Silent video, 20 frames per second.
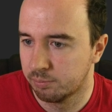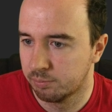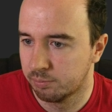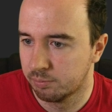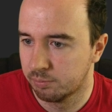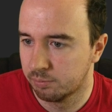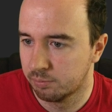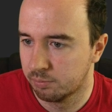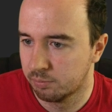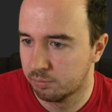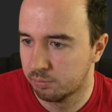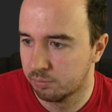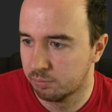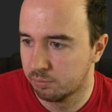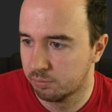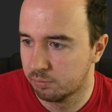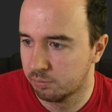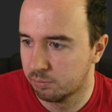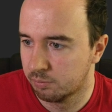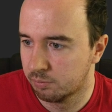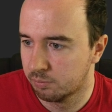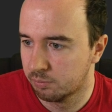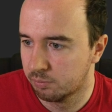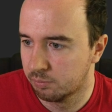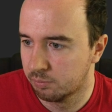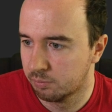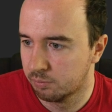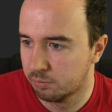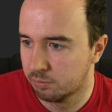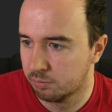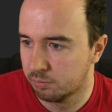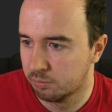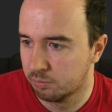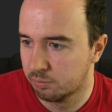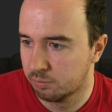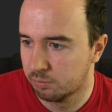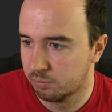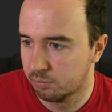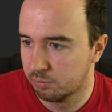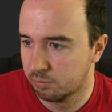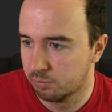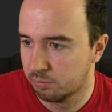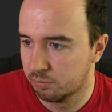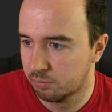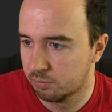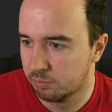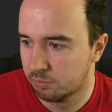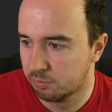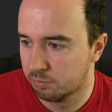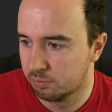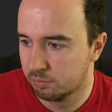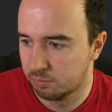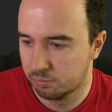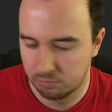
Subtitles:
Nothing is said.